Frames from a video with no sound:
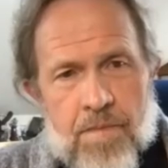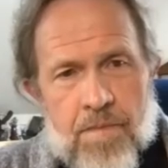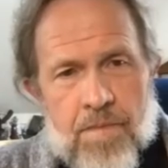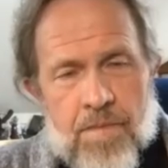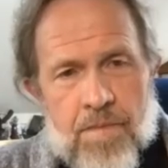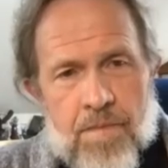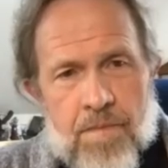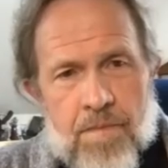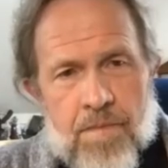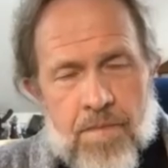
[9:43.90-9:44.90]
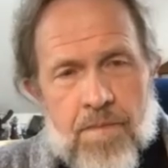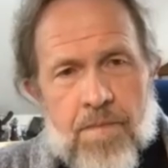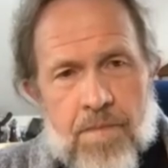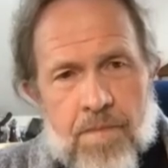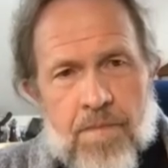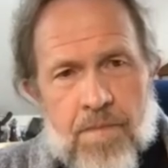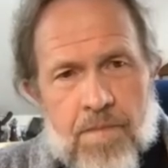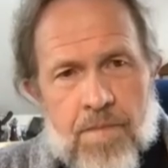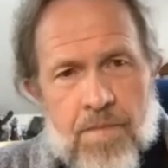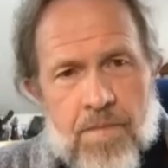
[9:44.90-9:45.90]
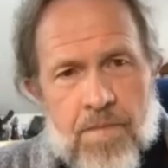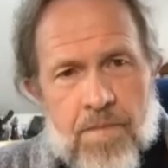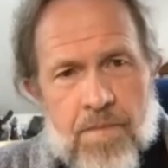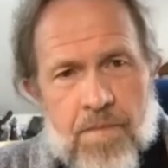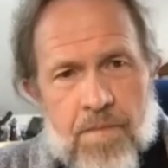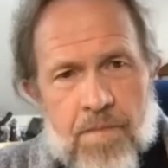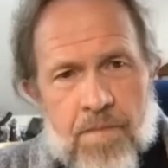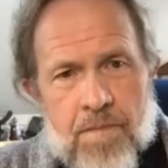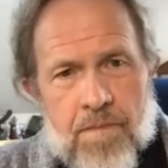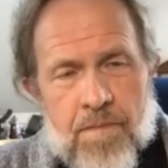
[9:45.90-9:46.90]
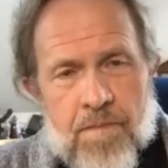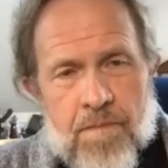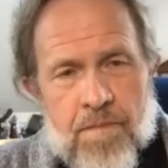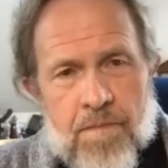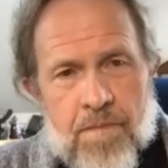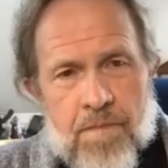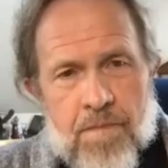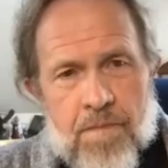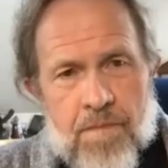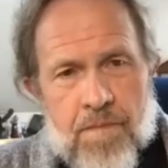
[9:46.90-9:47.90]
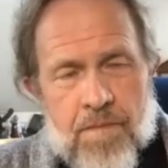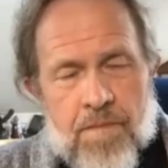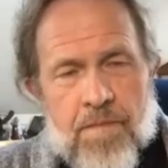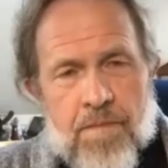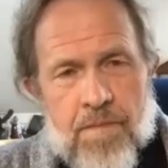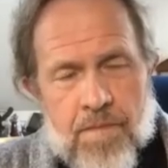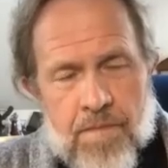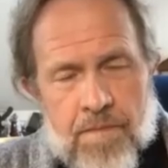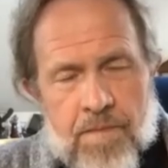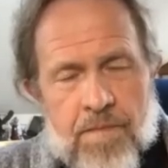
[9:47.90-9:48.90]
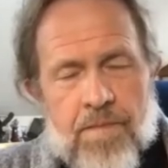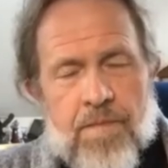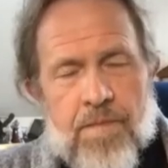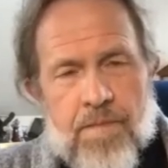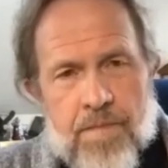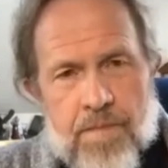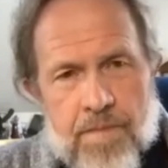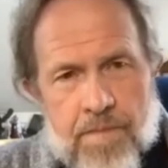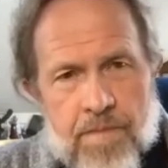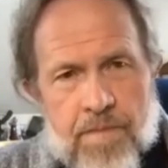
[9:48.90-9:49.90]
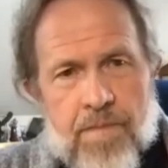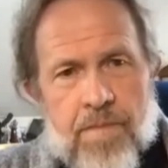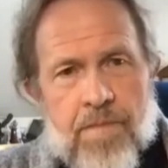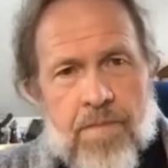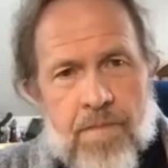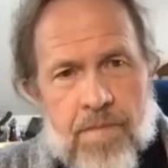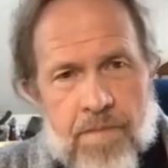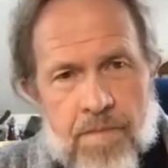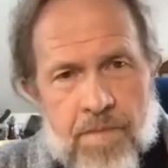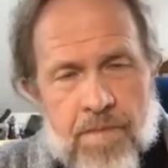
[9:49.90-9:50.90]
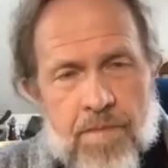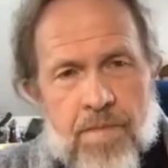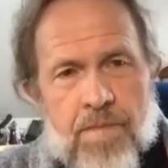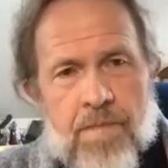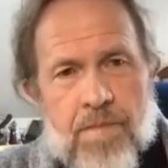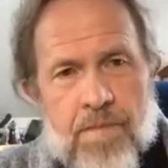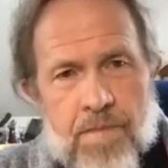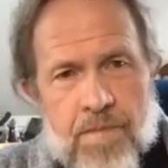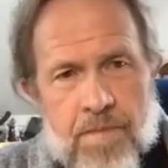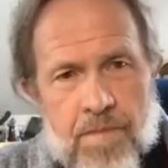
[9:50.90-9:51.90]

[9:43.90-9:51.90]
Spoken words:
No words are spoken by the person on screen.